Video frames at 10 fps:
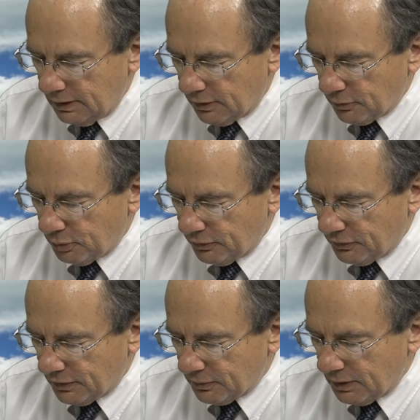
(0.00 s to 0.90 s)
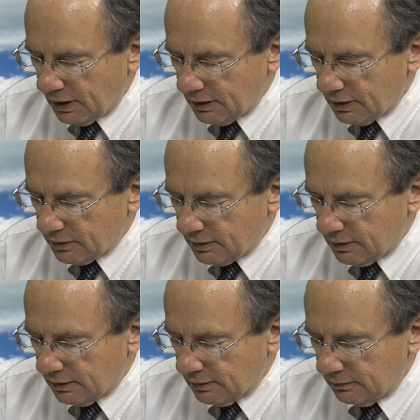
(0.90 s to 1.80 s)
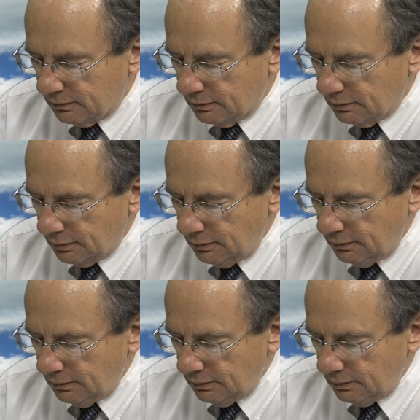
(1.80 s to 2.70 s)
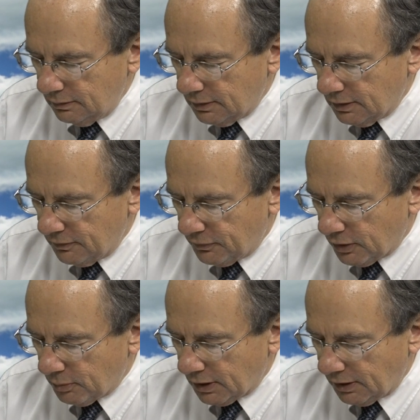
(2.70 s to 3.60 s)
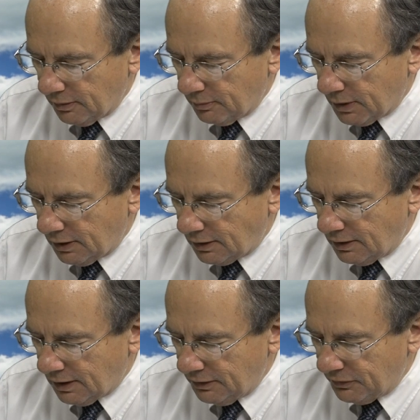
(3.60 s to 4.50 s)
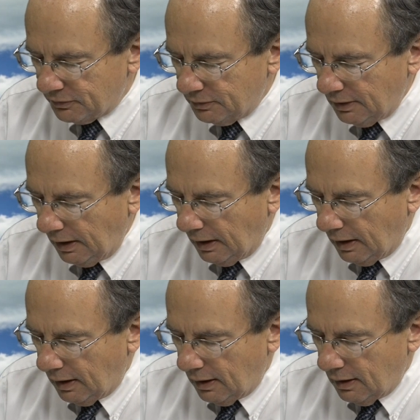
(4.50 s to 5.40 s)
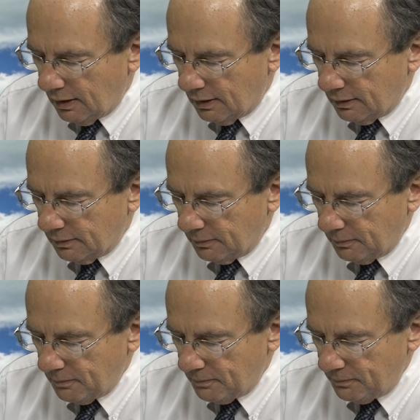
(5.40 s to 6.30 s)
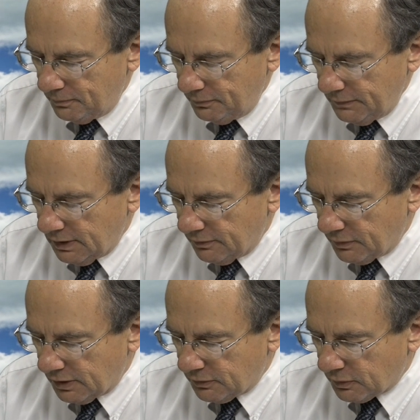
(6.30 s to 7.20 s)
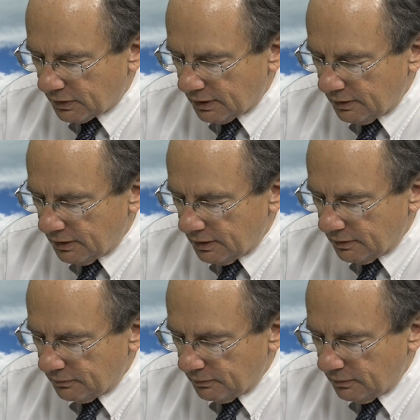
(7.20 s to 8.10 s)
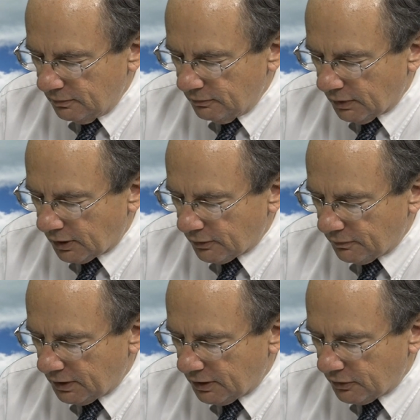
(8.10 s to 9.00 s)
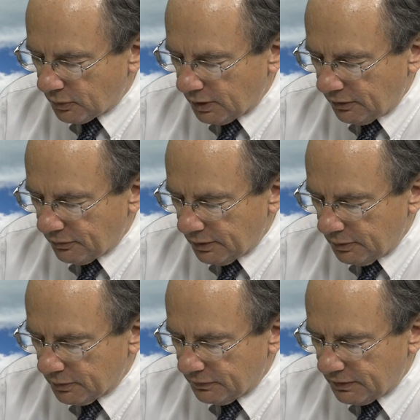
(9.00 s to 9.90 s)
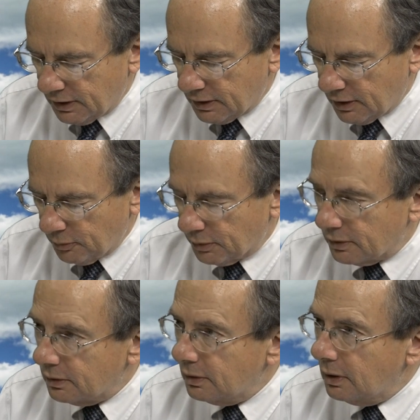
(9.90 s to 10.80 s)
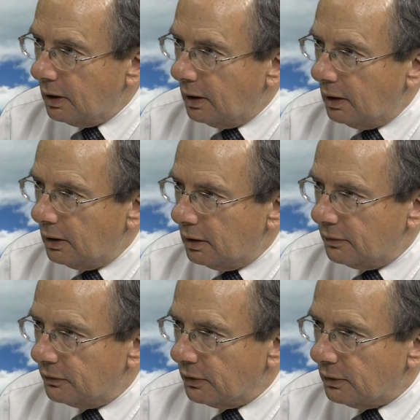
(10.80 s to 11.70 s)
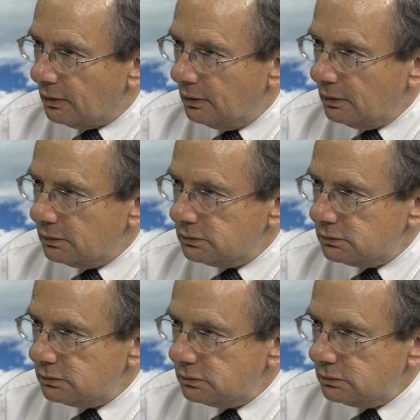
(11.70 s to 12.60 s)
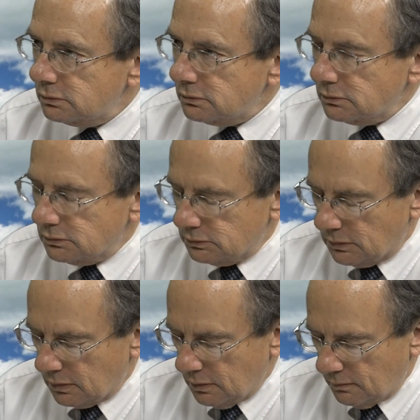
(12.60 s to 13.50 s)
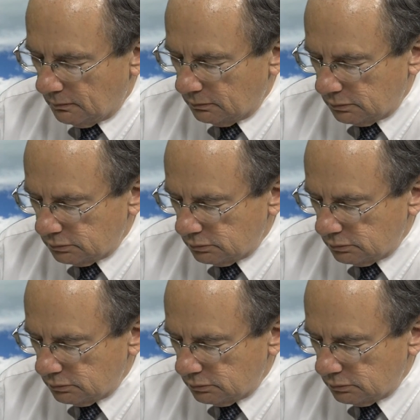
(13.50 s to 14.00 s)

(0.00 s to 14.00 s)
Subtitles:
other person that we had that fought Mike Tyson and finished with a record of 10-23 was Dan Halpin of Lowell. Yeah. Yeah, he was a